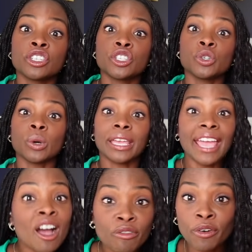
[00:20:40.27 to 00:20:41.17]
to
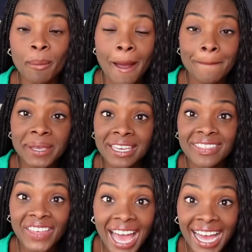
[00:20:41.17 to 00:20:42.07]
account for my big
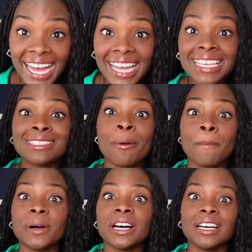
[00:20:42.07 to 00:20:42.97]
thighs,
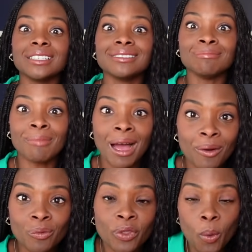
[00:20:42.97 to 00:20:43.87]
but
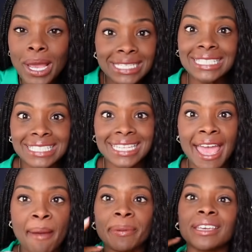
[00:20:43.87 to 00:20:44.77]
the waist is
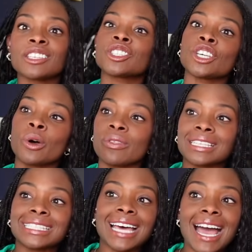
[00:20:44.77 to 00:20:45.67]
gapping. So the
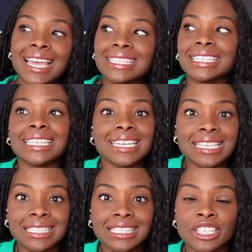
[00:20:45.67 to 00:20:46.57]
size didn't
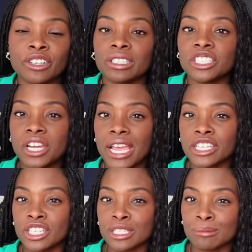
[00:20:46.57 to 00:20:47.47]
necessarily
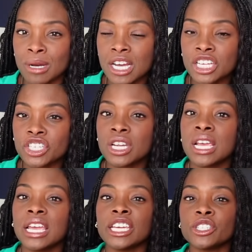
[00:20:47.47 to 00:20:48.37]
change as much.
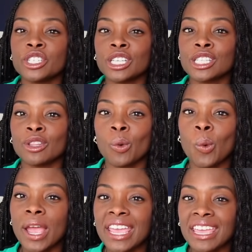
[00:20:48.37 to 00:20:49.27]
It's just the
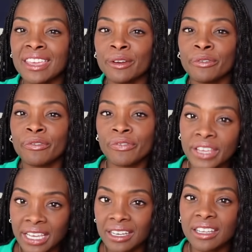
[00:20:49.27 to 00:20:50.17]
way it
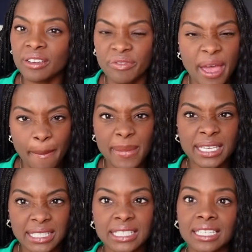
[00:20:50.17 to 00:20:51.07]
fit, if that
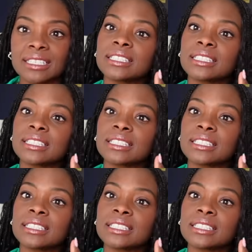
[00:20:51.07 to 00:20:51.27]
makes sense.